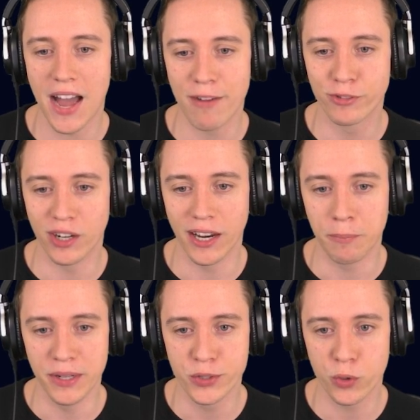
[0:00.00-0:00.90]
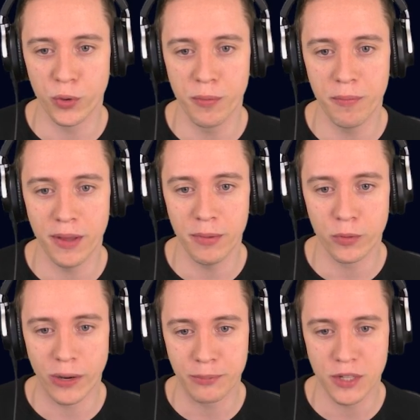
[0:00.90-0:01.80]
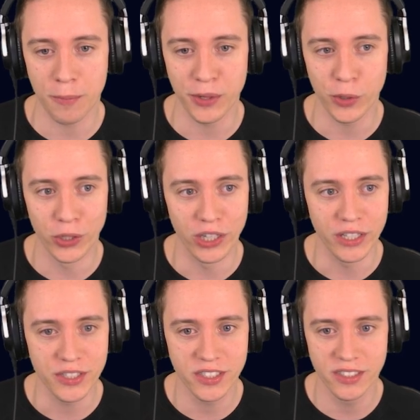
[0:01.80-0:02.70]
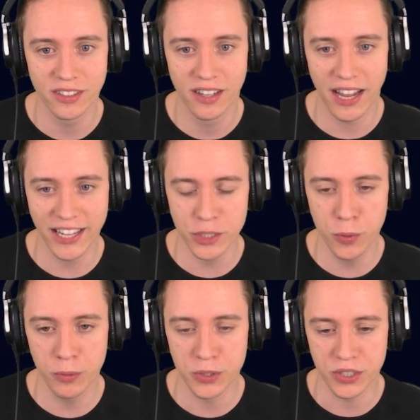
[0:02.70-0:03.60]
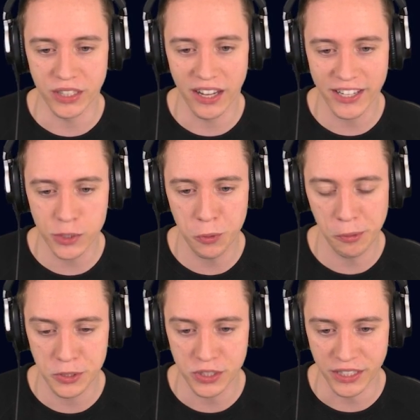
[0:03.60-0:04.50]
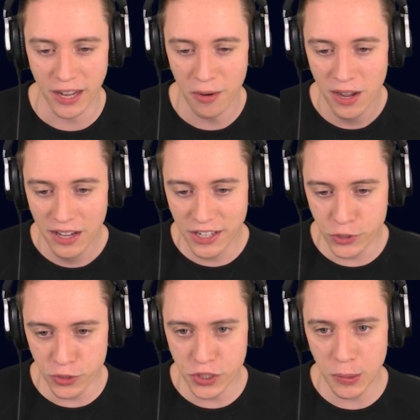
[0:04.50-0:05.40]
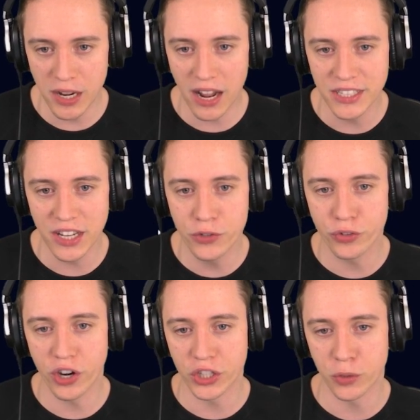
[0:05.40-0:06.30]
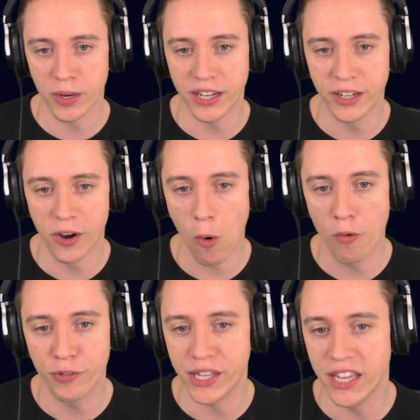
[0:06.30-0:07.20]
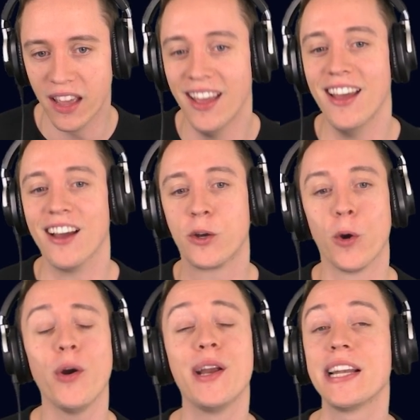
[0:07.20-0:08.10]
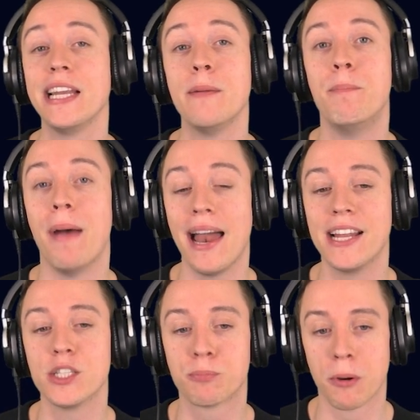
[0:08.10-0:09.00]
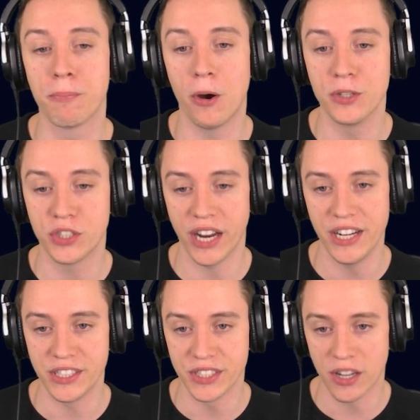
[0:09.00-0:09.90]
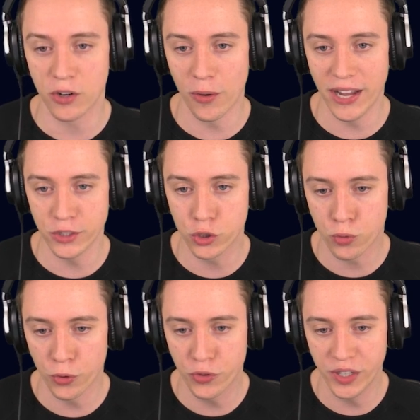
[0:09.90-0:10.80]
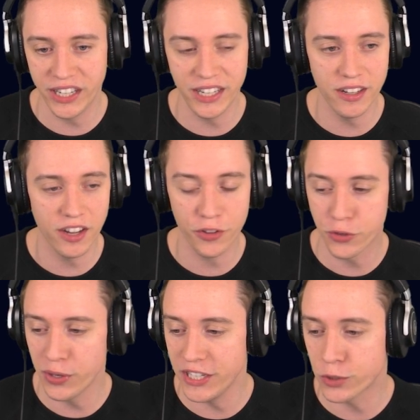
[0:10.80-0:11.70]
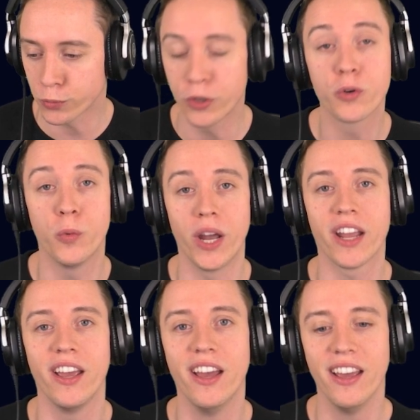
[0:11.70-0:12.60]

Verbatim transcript: after like BlizzCon maybe wraps up at earliest. I guess we will see. I guess we will see. Now, there's also a nice introduction right here of the currently balanced proposed changes. I'll go ahead and scroll through, the, uh, through these real quick.